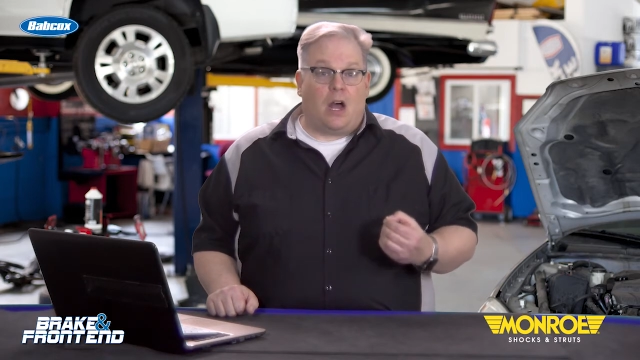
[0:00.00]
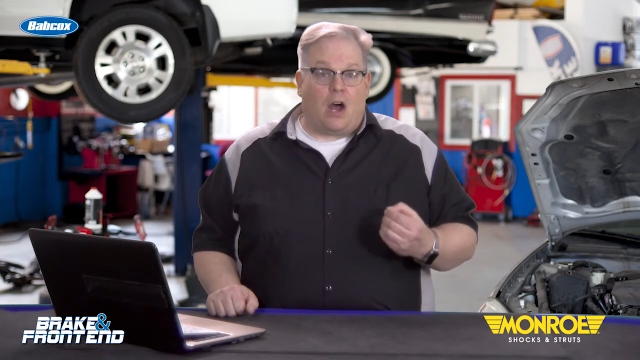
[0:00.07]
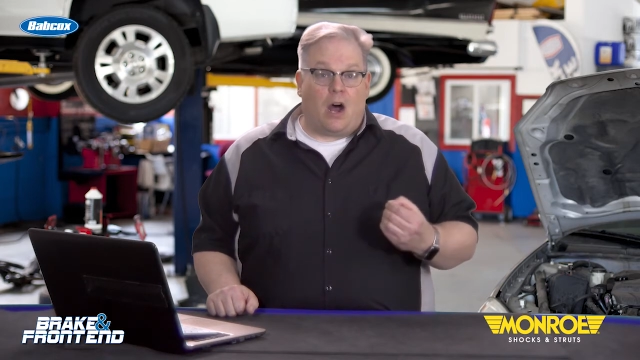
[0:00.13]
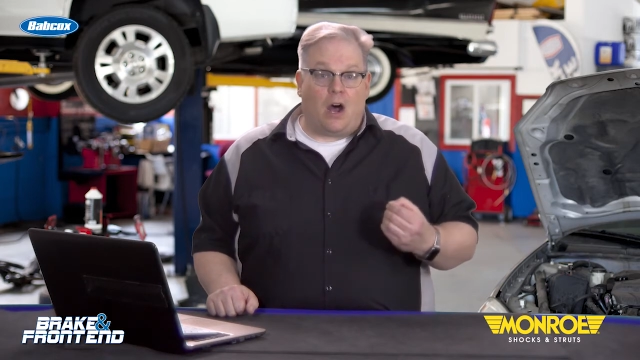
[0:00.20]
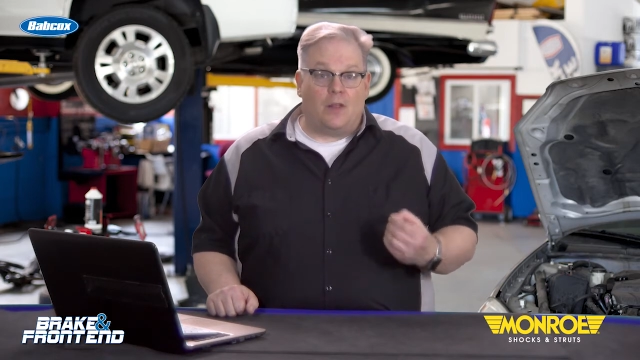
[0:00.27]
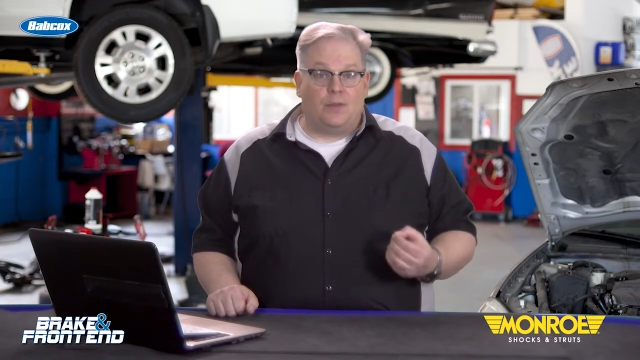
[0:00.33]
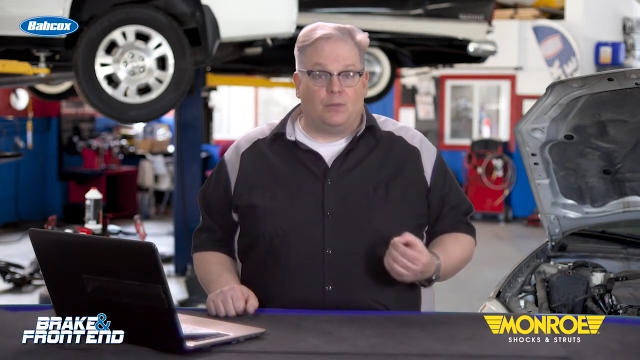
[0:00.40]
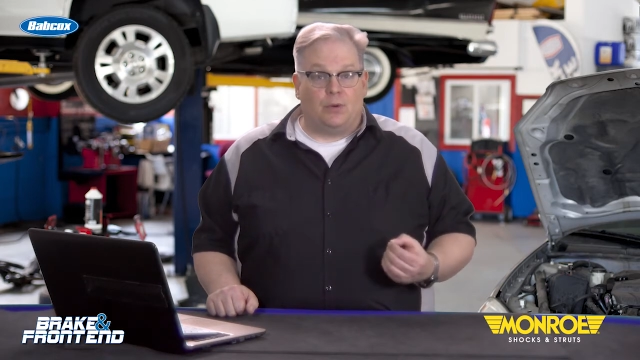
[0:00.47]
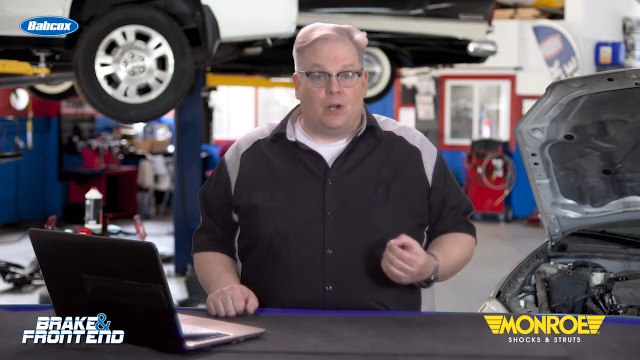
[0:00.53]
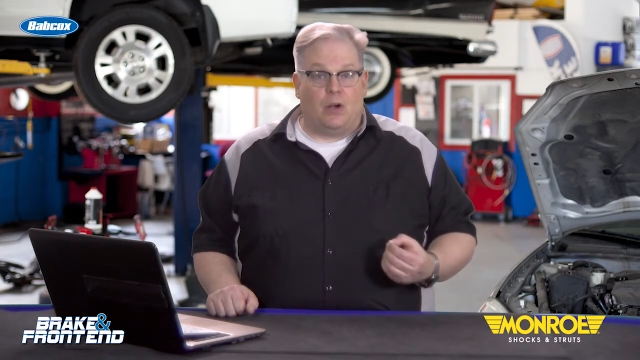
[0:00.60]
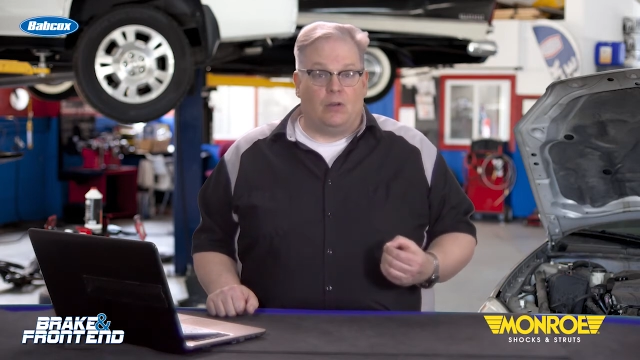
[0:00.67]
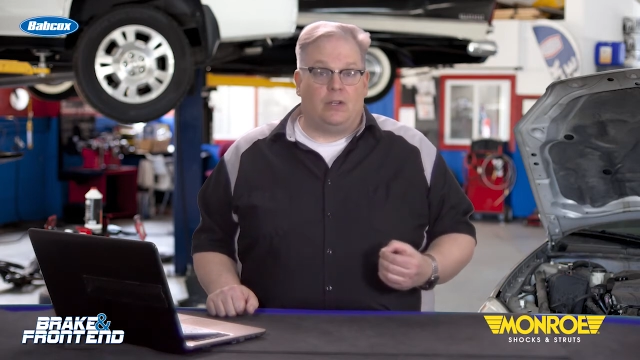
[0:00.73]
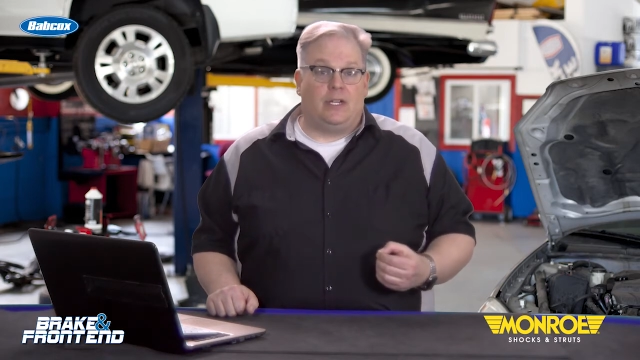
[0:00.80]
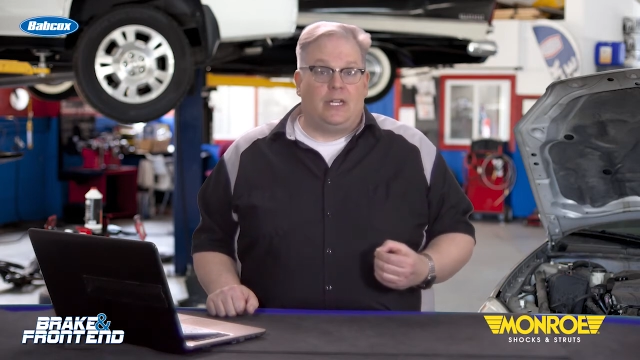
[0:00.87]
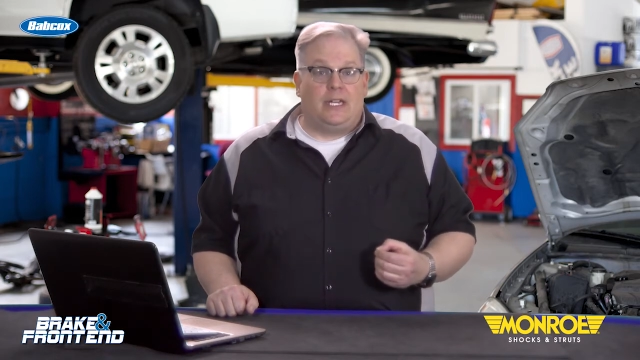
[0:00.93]
on the
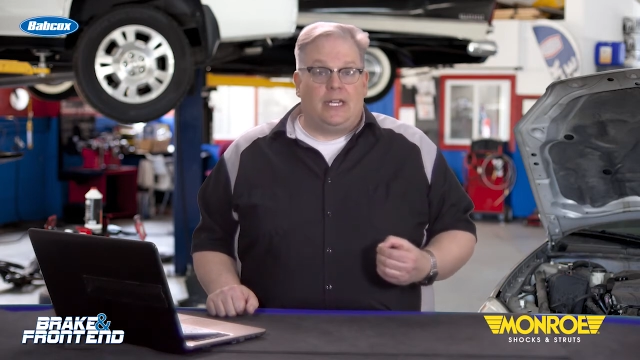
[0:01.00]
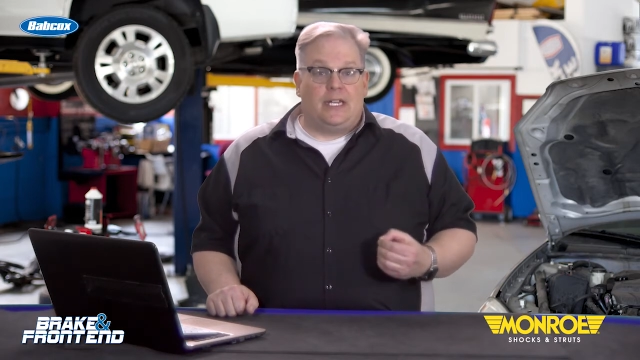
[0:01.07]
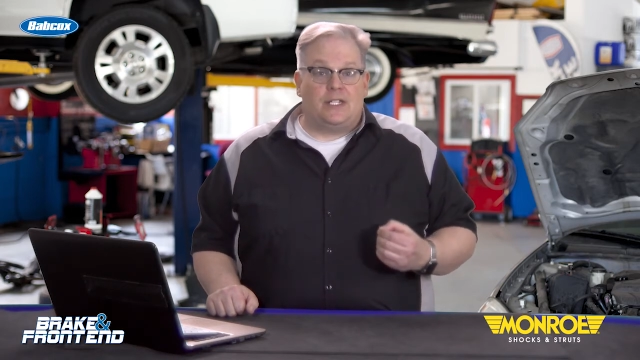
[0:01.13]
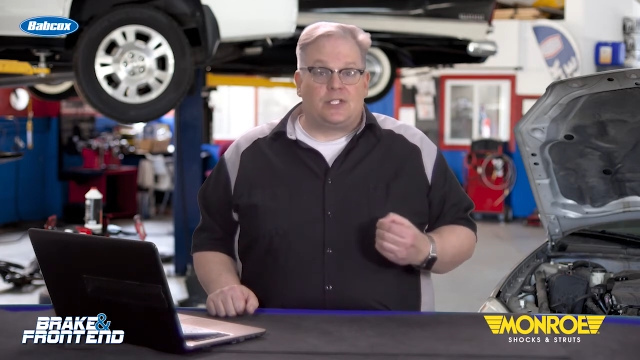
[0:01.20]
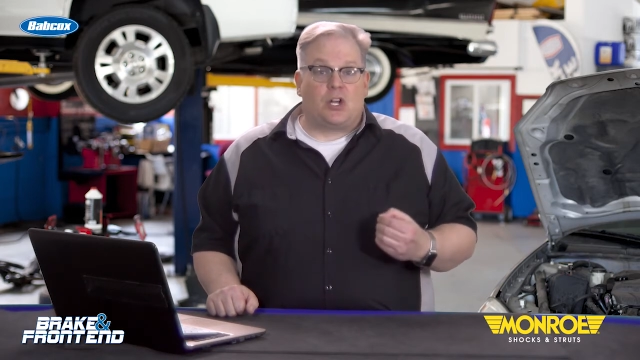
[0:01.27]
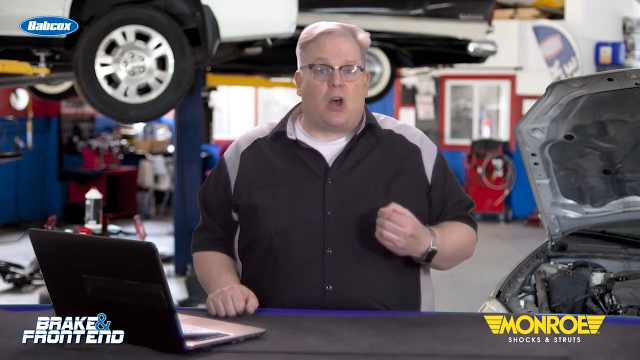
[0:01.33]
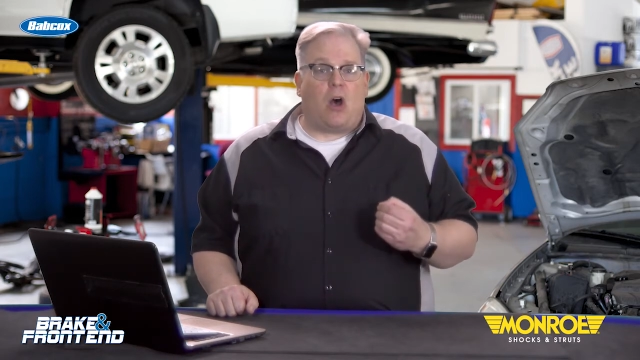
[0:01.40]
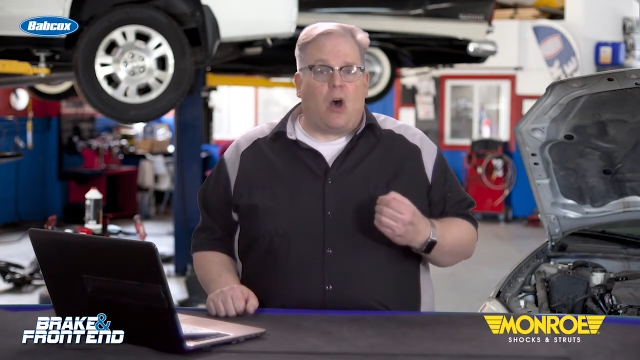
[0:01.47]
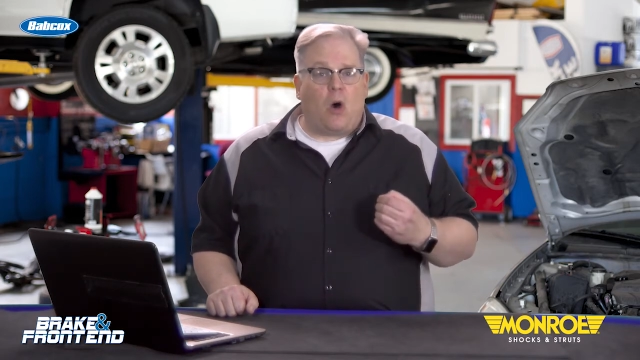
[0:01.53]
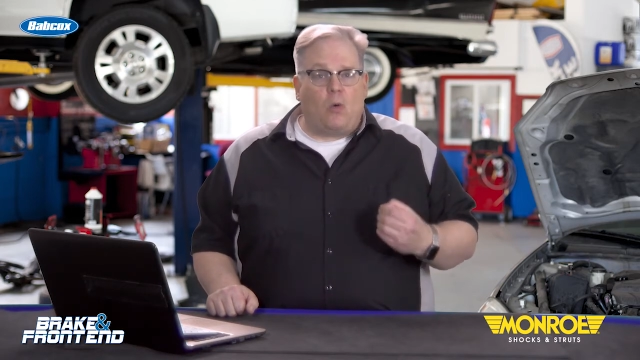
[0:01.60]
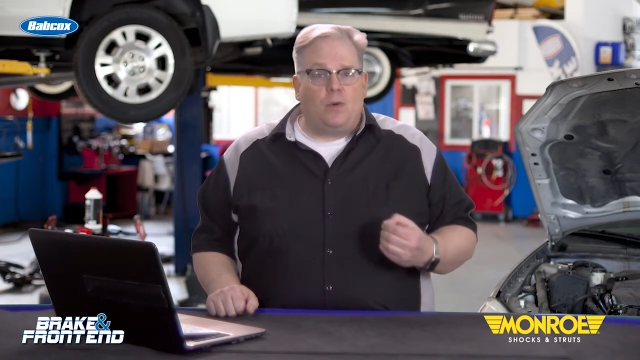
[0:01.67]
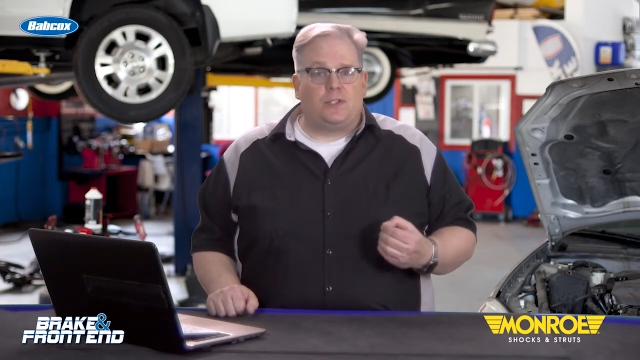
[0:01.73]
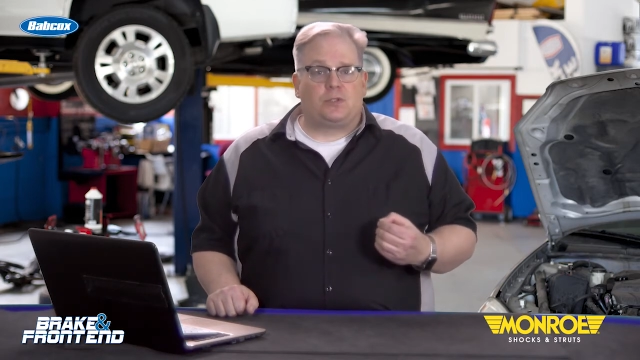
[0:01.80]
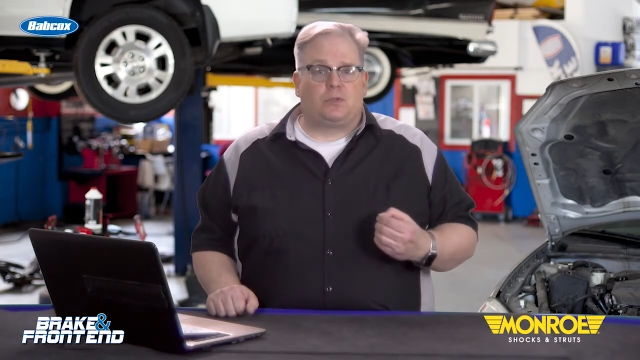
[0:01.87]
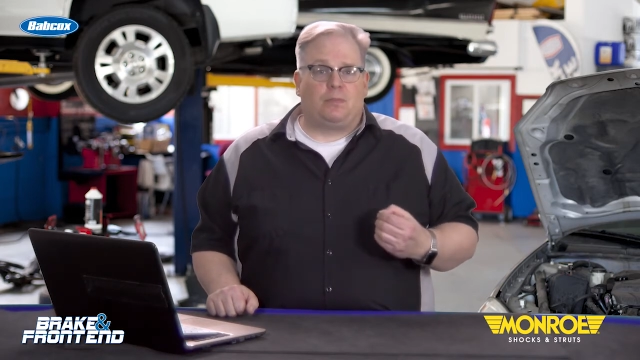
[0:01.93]
road is to
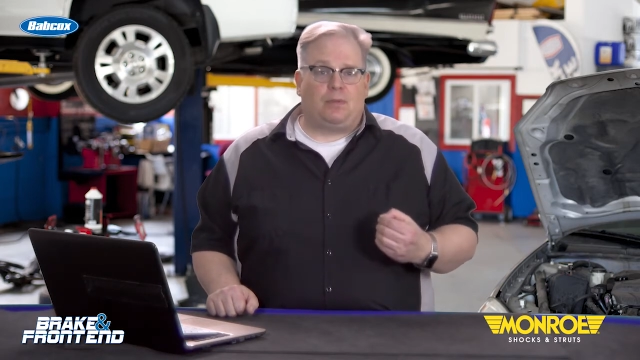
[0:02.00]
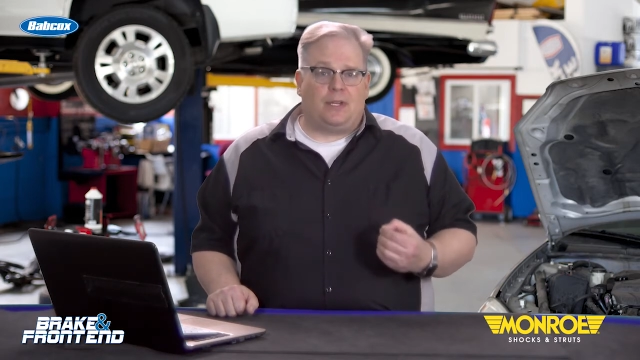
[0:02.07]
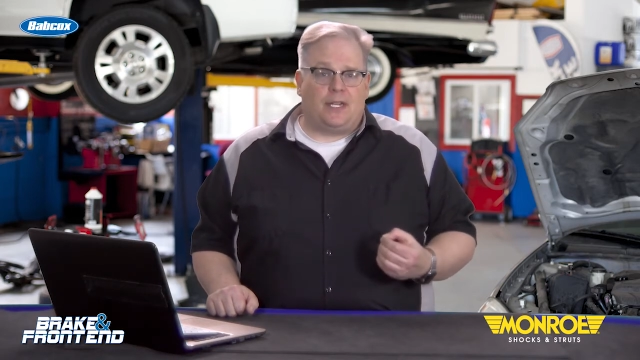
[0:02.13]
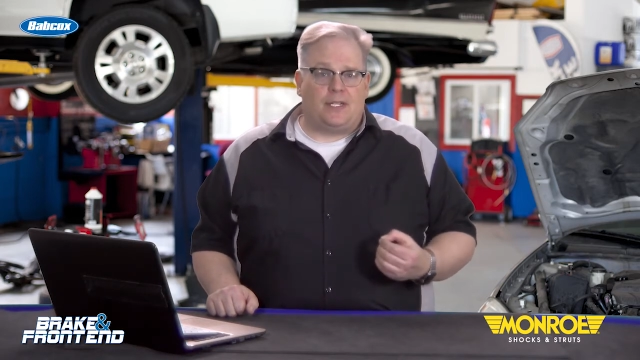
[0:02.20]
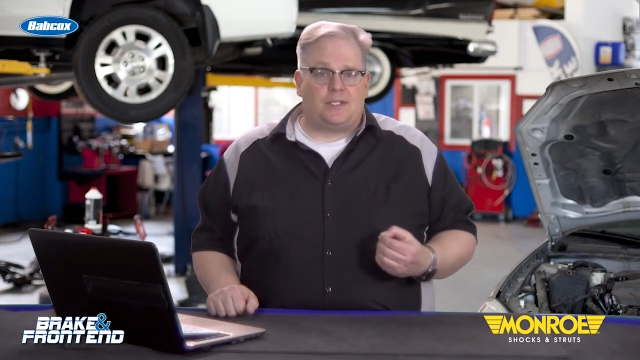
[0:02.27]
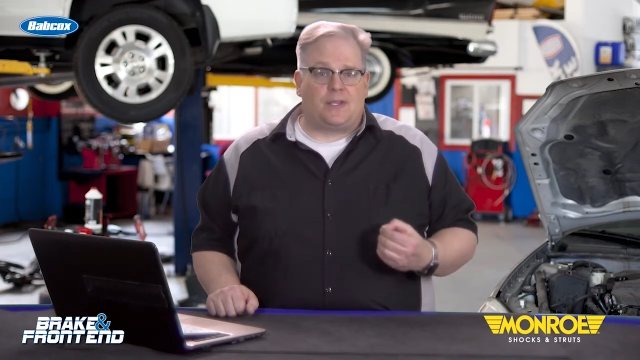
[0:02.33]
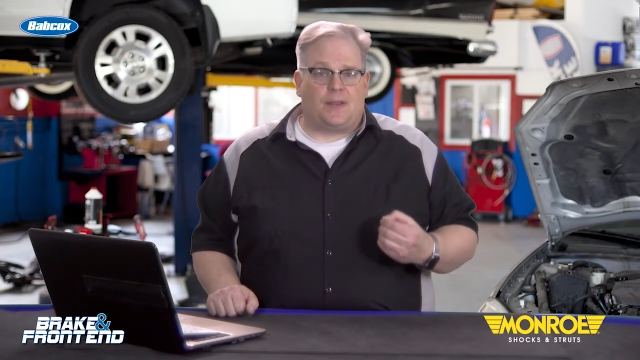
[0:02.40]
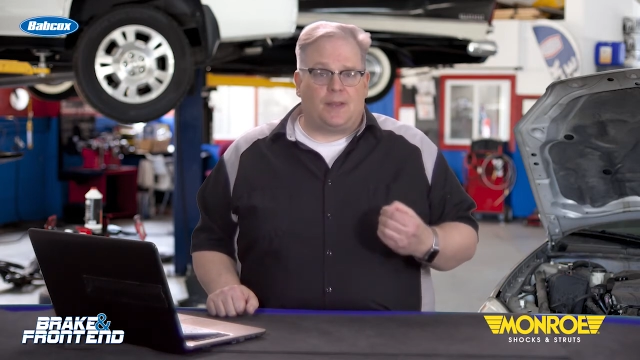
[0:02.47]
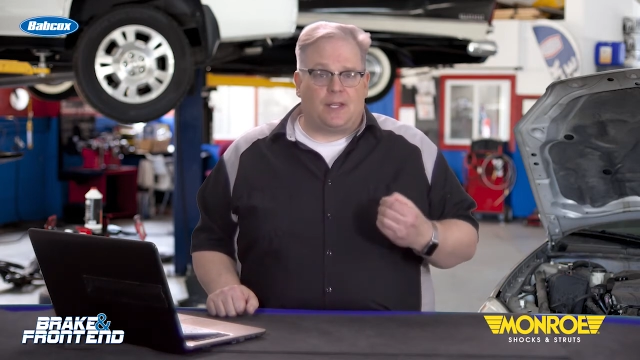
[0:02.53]
always replace